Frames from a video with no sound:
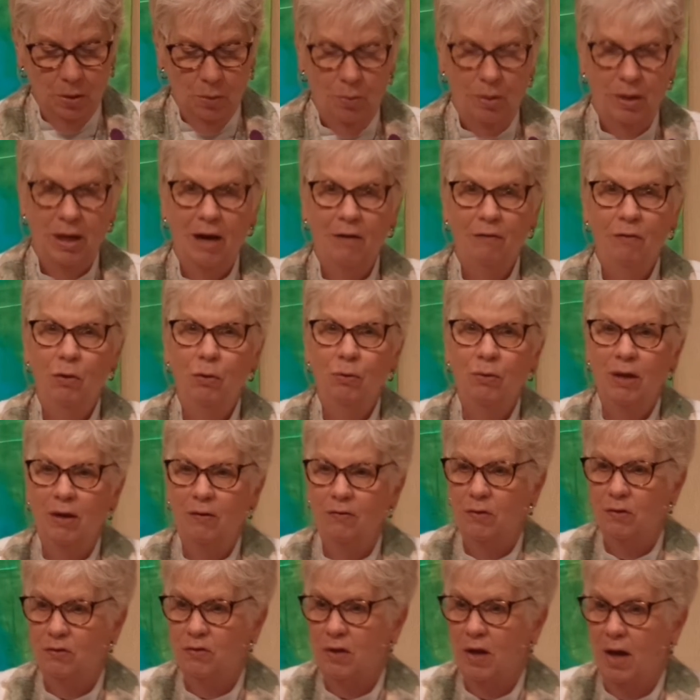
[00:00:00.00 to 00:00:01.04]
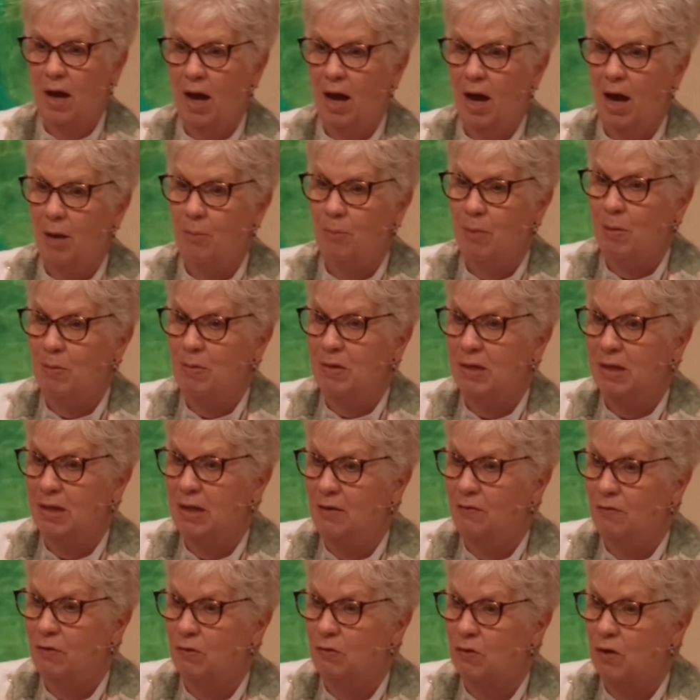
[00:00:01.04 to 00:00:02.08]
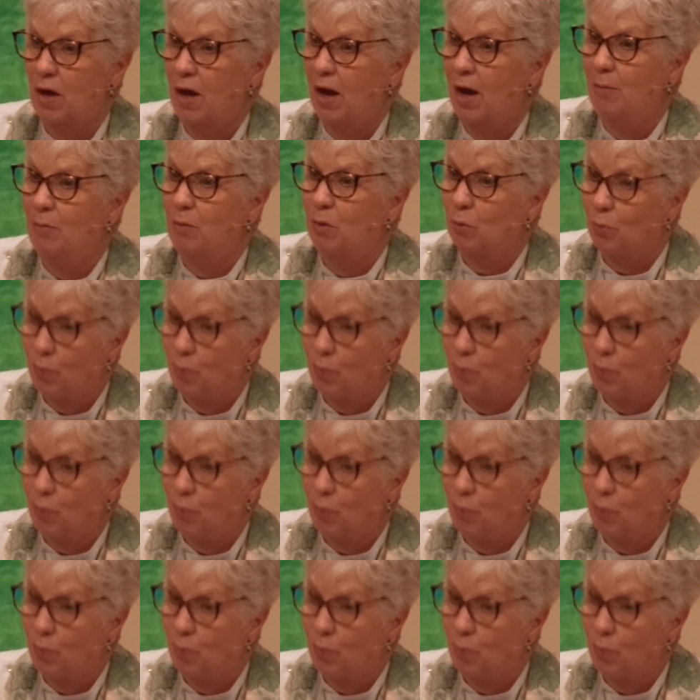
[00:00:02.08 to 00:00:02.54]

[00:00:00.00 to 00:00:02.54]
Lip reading: Whatever your gift of time, maybe it's a gift of time to